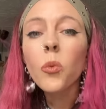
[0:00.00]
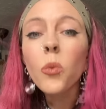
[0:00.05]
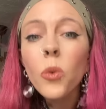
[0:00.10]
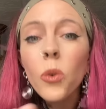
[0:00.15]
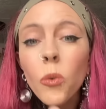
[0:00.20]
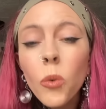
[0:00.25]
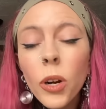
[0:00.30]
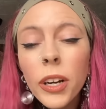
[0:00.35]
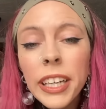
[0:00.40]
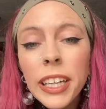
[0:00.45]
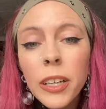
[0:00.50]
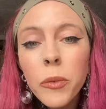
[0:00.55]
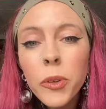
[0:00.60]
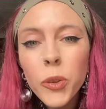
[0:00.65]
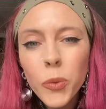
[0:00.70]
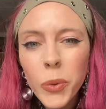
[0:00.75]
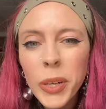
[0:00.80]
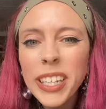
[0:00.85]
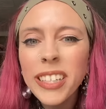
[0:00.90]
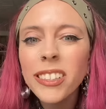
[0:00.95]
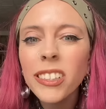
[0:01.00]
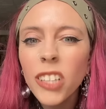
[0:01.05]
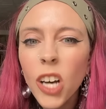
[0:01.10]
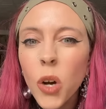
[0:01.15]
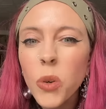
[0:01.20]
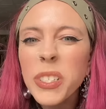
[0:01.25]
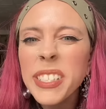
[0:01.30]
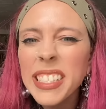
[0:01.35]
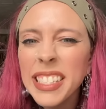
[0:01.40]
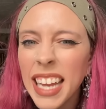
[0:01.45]
We're working with real
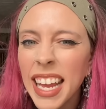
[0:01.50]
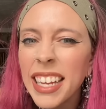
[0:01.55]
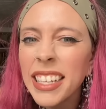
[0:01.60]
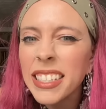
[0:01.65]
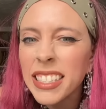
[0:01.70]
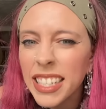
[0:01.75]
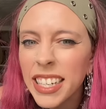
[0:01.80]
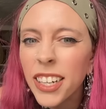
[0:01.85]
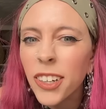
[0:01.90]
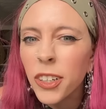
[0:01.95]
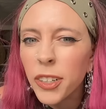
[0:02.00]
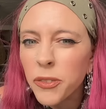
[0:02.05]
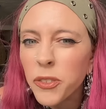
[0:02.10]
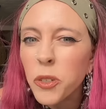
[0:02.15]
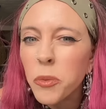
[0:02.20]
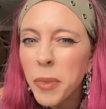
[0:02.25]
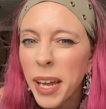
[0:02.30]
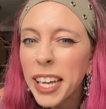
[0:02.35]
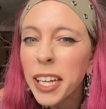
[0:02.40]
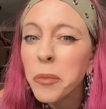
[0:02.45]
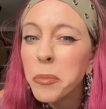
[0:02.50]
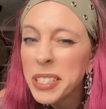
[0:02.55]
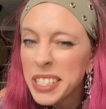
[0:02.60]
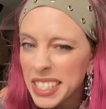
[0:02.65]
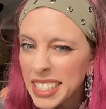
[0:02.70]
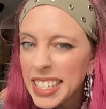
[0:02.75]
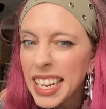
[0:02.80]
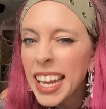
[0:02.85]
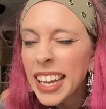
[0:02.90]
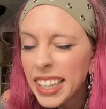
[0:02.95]
low stakes here if you make a
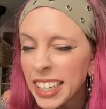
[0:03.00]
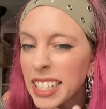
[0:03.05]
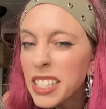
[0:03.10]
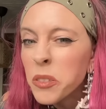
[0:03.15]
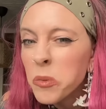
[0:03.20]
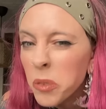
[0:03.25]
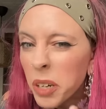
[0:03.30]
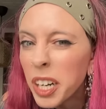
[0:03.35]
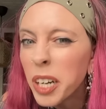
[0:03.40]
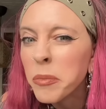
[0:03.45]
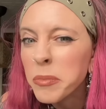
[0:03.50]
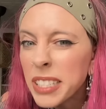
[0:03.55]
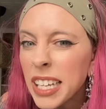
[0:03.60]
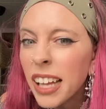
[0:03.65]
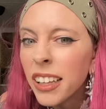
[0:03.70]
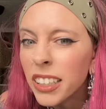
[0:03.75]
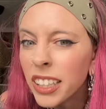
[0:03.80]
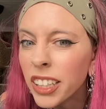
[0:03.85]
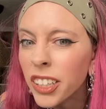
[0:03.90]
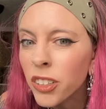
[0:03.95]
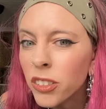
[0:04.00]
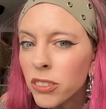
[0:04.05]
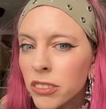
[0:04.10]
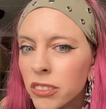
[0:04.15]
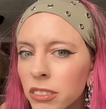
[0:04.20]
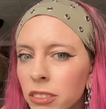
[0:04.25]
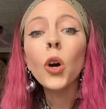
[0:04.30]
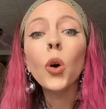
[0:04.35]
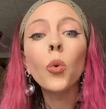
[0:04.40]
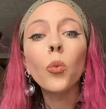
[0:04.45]
mistake, is what I'm telling you.
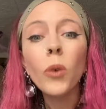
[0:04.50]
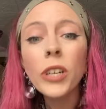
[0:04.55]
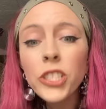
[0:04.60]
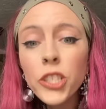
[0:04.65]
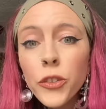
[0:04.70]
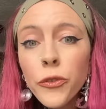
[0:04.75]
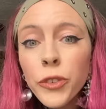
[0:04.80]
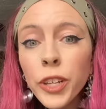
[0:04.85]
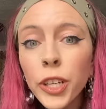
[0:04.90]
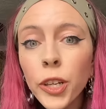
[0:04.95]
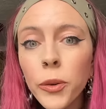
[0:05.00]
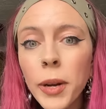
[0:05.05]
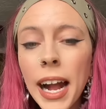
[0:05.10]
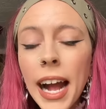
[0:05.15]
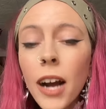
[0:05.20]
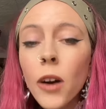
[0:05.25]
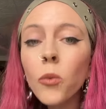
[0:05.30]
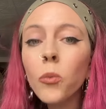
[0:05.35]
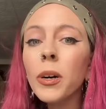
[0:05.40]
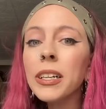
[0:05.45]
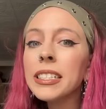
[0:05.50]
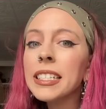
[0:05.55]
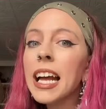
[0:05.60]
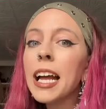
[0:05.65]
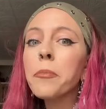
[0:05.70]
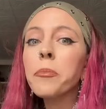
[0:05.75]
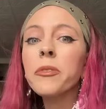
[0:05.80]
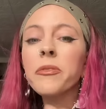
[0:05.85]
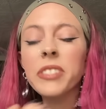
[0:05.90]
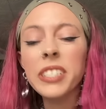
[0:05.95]
Once you figure out what
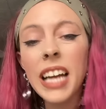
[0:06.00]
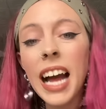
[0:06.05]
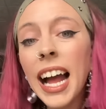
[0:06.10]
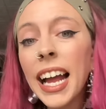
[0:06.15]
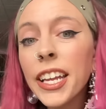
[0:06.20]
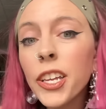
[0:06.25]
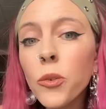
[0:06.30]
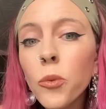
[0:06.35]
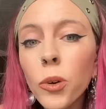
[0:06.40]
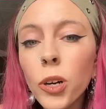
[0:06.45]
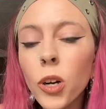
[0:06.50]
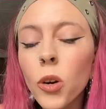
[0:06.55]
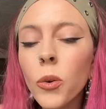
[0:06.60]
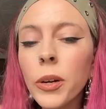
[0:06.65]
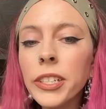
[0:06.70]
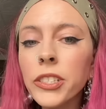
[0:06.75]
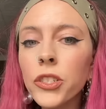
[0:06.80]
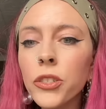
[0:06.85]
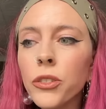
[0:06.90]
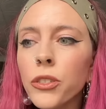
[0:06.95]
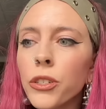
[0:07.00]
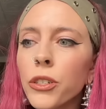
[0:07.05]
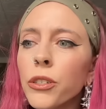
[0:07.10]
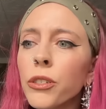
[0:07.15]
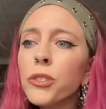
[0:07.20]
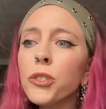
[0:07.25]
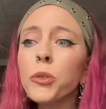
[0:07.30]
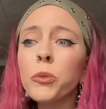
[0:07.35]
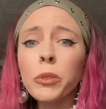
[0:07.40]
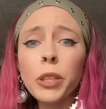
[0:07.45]
type of dye you are going to
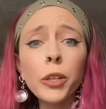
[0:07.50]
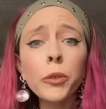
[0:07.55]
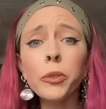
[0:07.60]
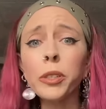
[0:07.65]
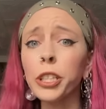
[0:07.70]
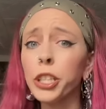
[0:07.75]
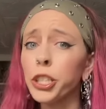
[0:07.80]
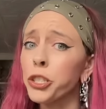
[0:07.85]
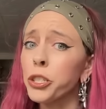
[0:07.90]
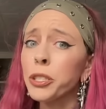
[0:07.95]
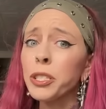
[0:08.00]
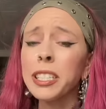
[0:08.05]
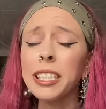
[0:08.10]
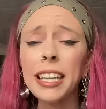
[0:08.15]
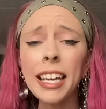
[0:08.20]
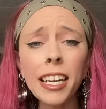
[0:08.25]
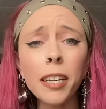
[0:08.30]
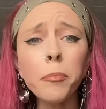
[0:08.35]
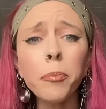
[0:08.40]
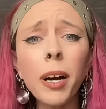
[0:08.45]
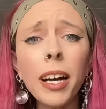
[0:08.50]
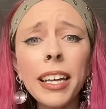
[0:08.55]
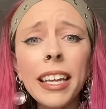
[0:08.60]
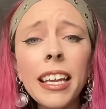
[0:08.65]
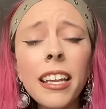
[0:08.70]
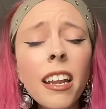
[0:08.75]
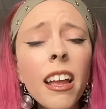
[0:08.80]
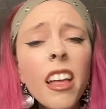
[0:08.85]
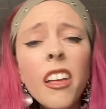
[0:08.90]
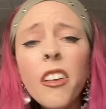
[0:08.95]
use, you literally just get a bucket,